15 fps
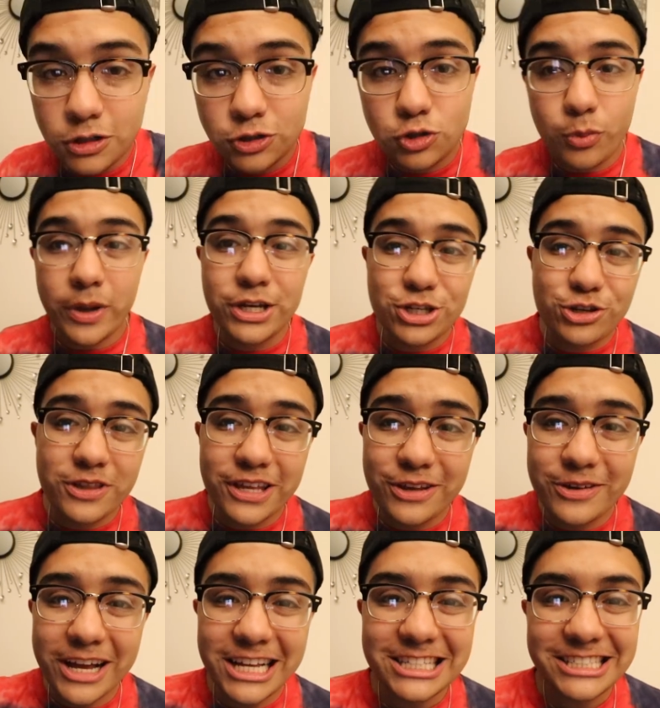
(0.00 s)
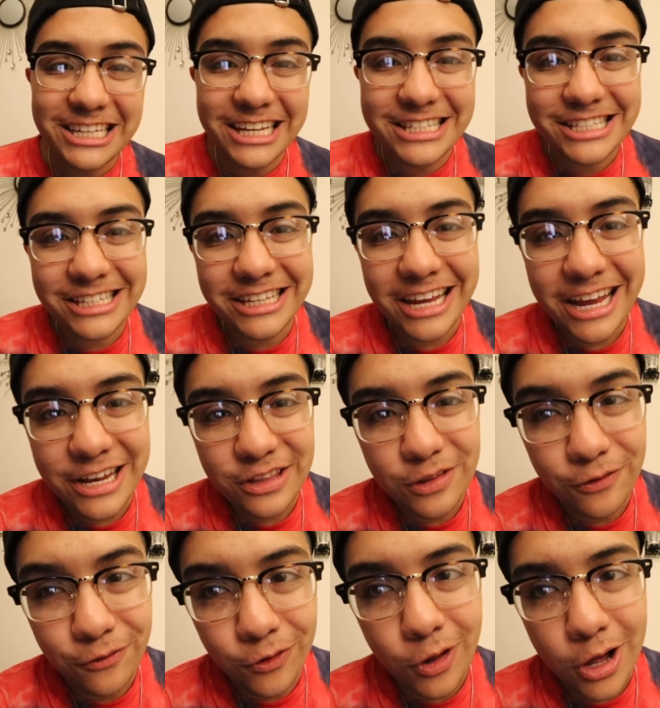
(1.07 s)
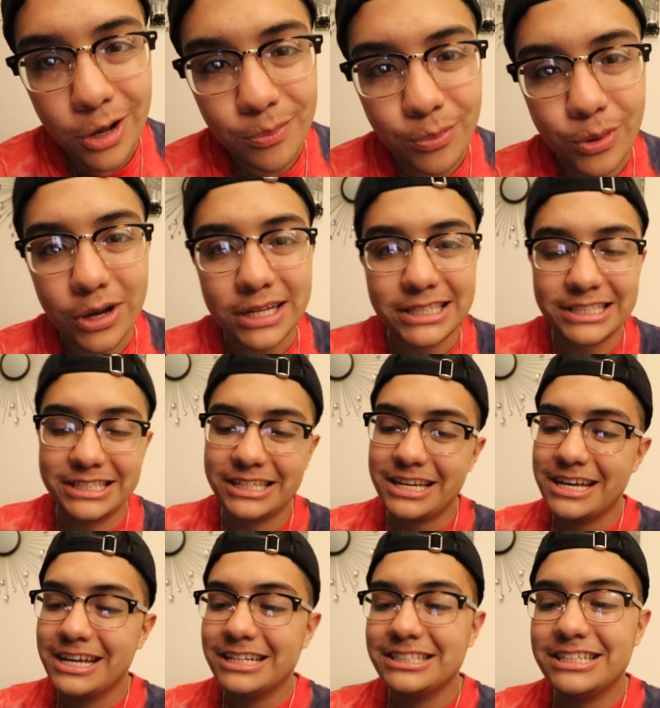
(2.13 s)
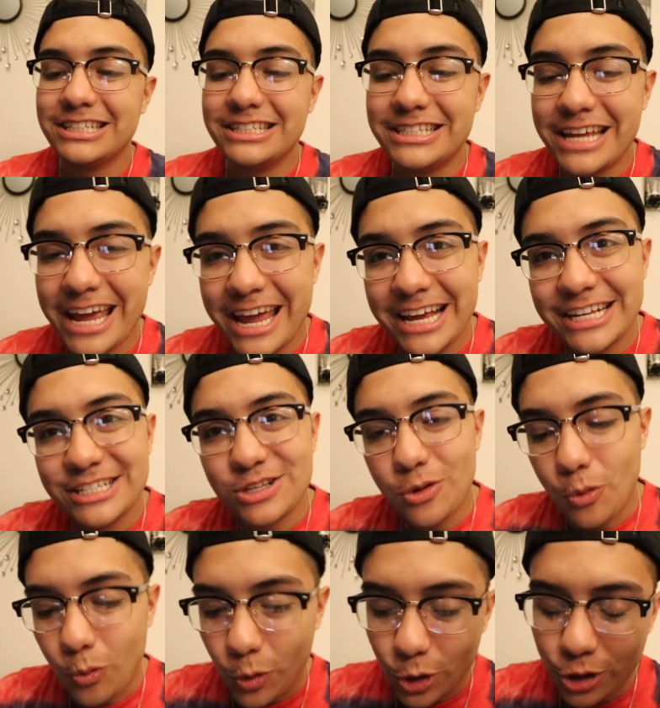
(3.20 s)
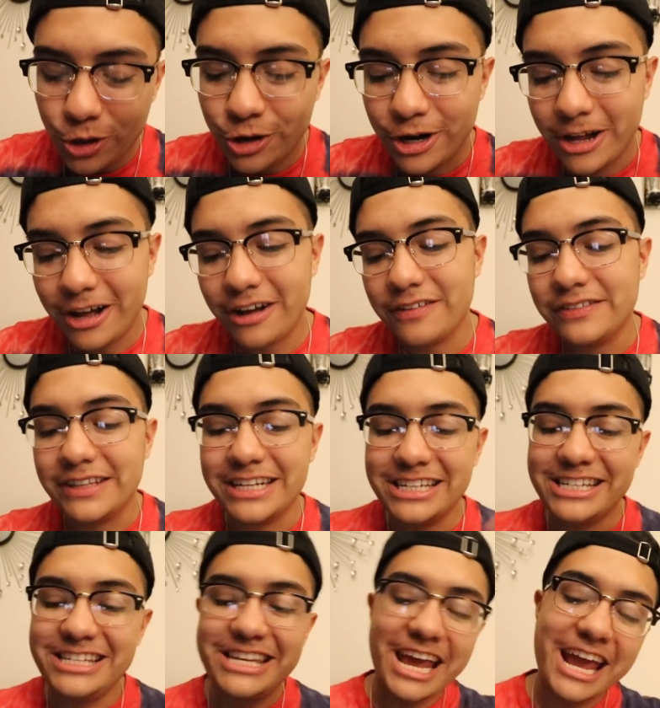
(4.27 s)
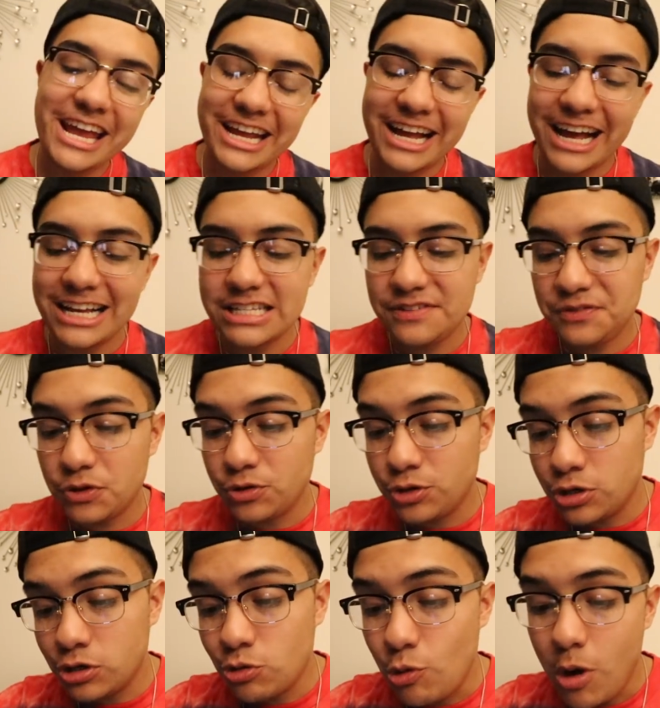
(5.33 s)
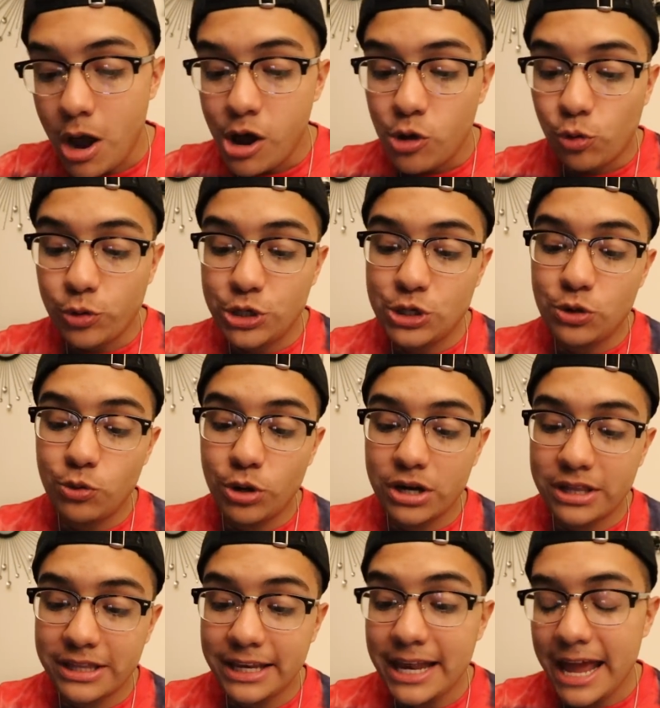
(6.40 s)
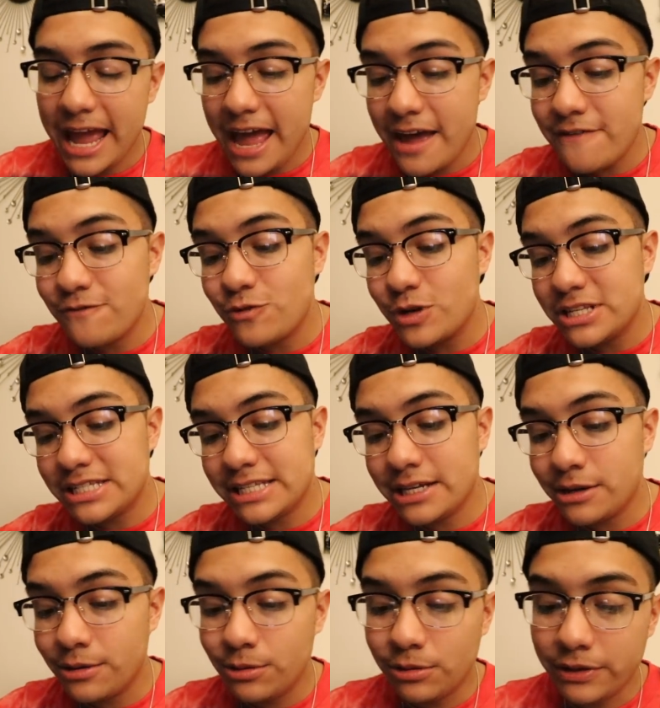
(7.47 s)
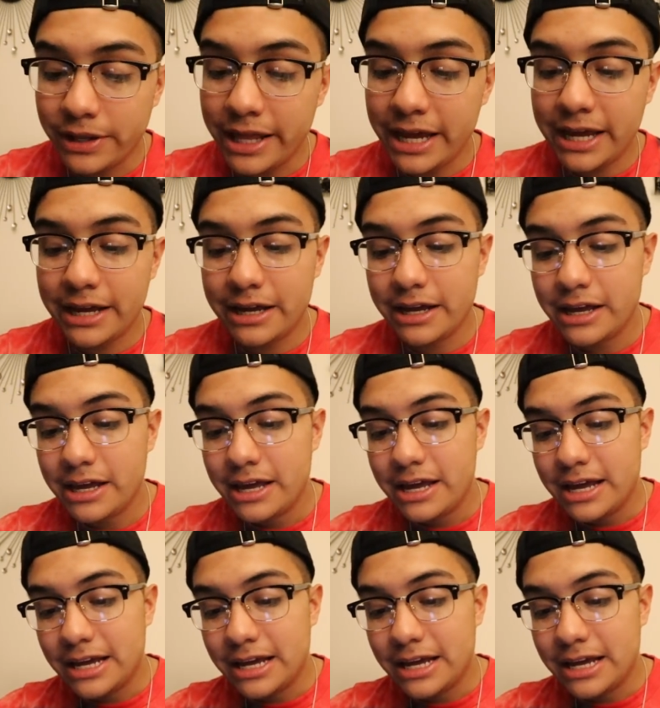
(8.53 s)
So make sure that you guys stay till the end of the vlog. But today's word of the day, guys. If you're new, we do word of the day every single day.